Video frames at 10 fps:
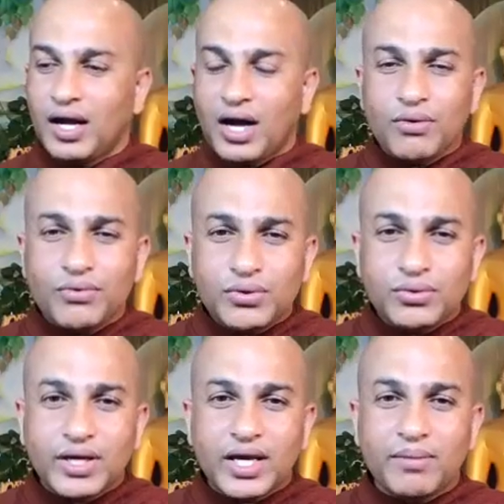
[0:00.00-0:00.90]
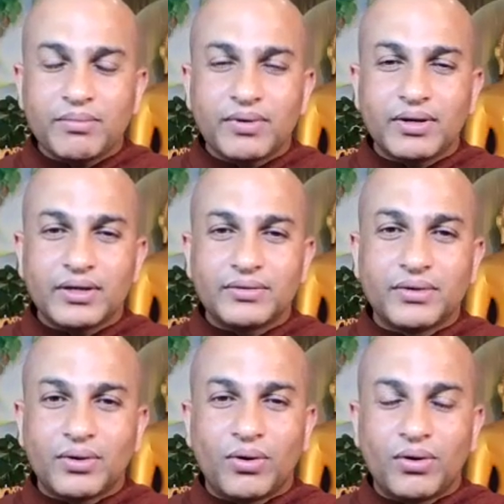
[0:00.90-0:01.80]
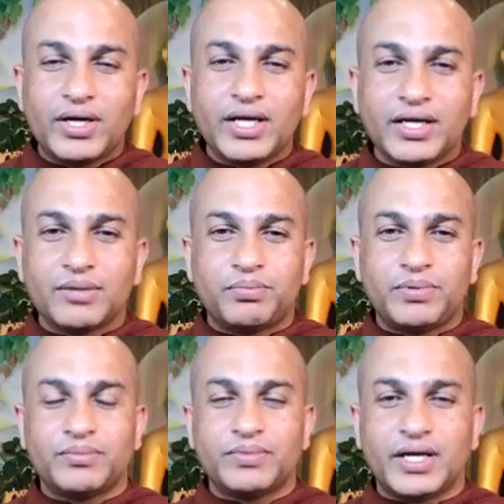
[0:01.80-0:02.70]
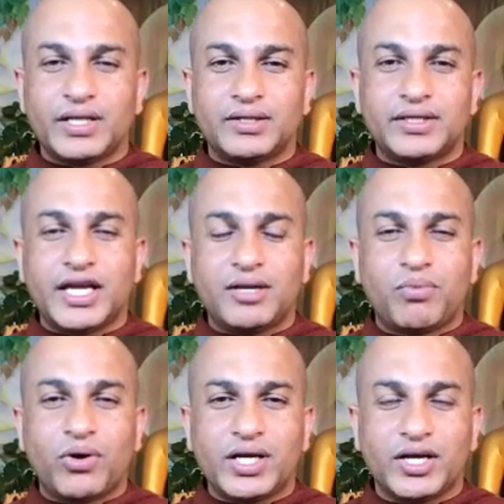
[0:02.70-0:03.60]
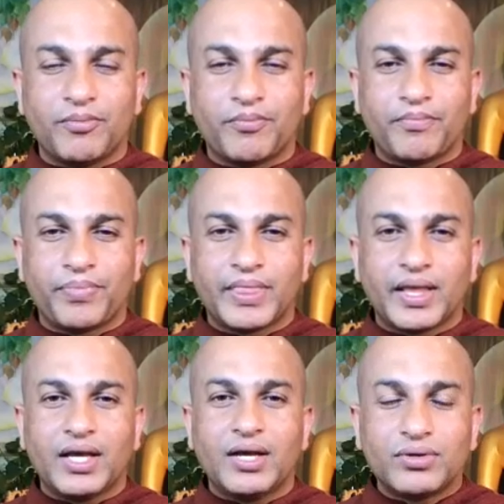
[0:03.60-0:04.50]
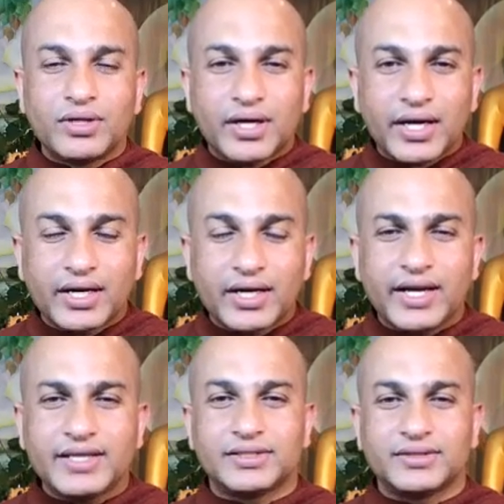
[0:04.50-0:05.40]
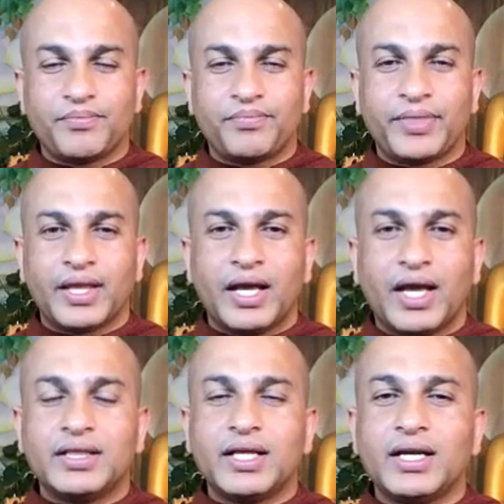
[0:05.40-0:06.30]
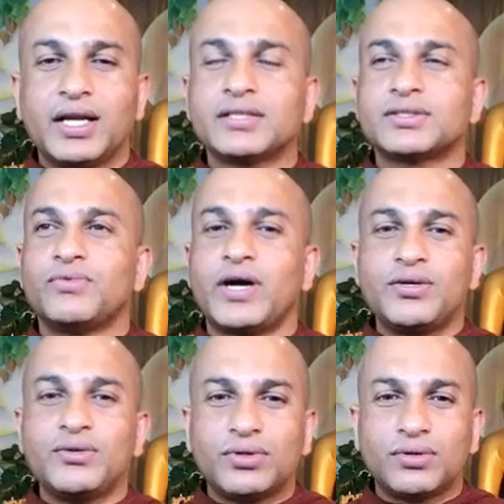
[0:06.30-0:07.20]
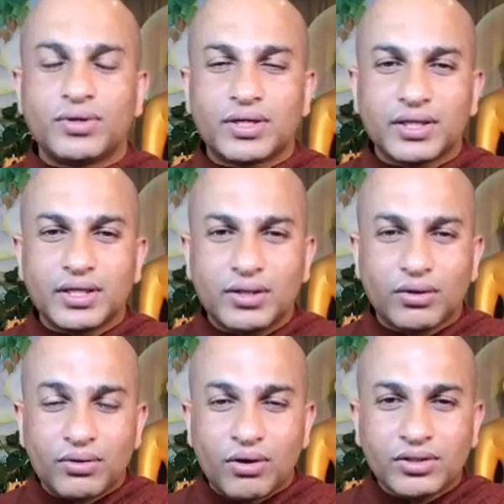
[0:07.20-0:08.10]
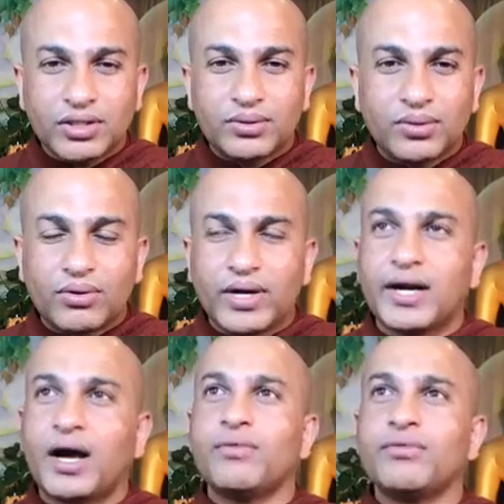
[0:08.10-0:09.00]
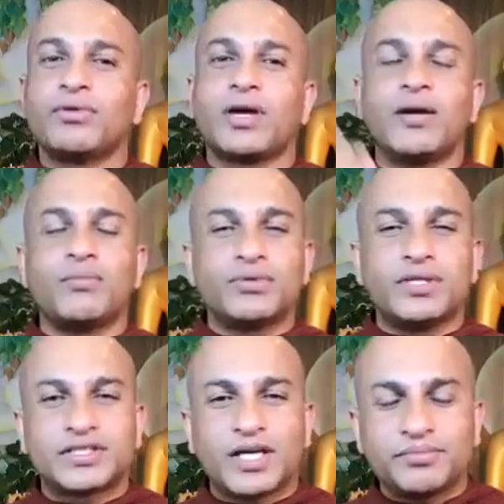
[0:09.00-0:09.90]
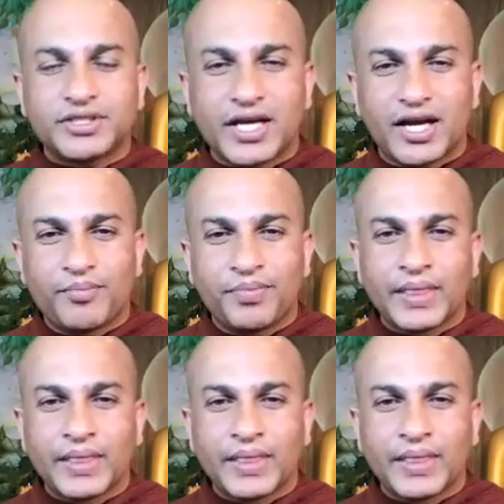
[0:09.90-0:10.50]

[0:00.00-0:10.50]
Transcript: How you came holding a, the, the dead body. He couldn't recognize. And then asked, Why you don't, you know, knock the door and how you came to this upstairs.